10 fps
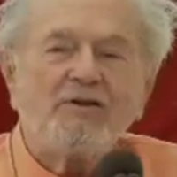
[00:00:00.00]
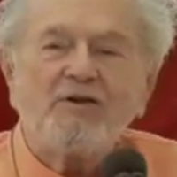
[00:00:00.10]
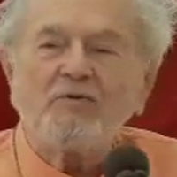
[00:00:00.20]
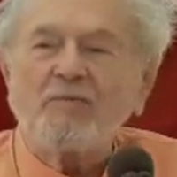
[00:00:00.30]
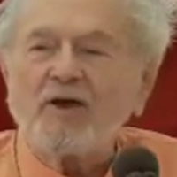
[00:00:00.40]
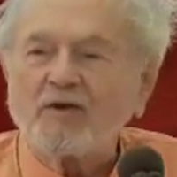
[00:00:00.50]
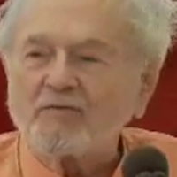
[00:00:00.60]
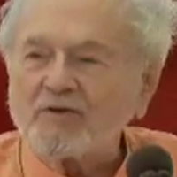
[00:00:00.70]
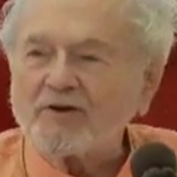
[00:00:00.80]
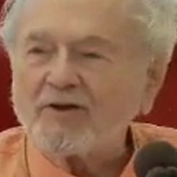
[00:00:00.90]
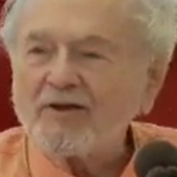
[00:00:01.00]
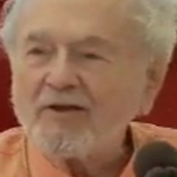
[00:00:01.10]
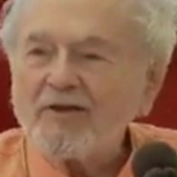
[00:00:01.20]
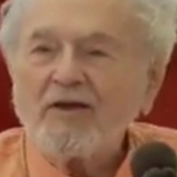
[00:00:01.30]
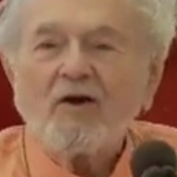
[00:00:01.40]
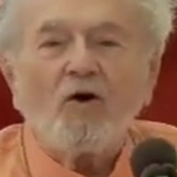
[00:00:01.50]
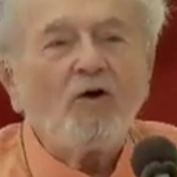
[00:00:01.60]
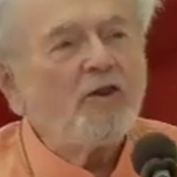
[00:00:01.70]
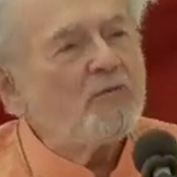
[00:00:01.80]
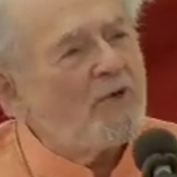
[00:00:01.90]
and then you'd be out of here.
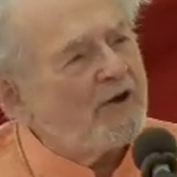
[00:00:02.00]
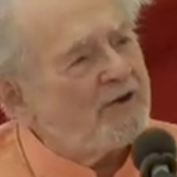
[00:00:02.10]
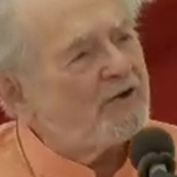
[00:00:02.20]
All the money